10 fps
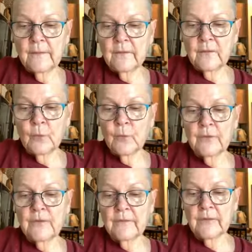the
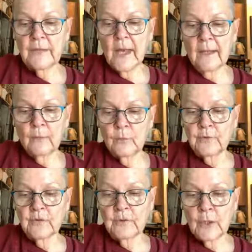source of the knot
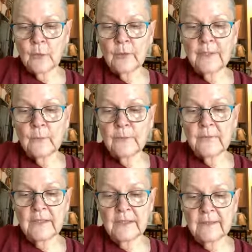will slowly
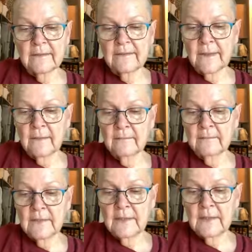reveal
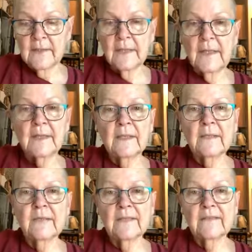itself and
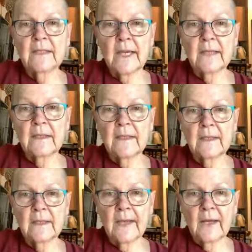give us an
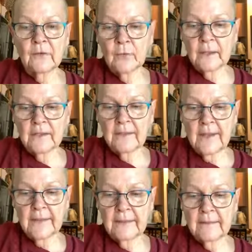idea how to
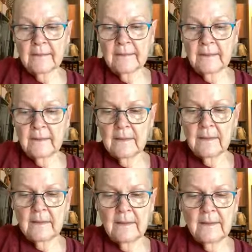untie it.
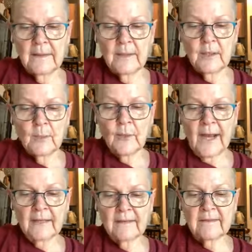
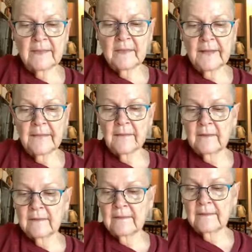Practicing like
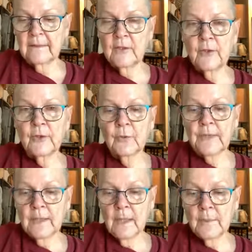this,
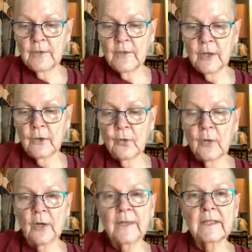we come to
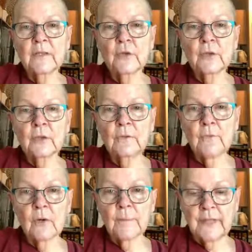know our internal
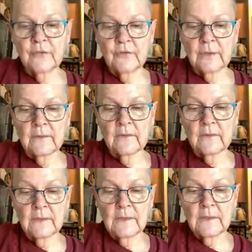
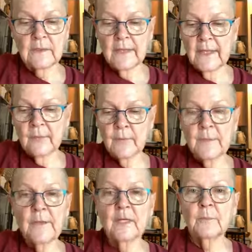formations and we
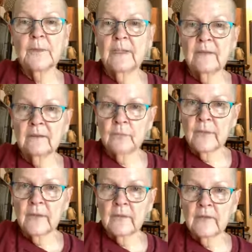make peace
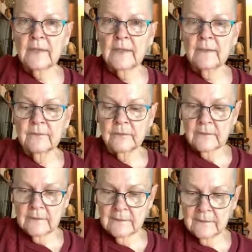with ourselves.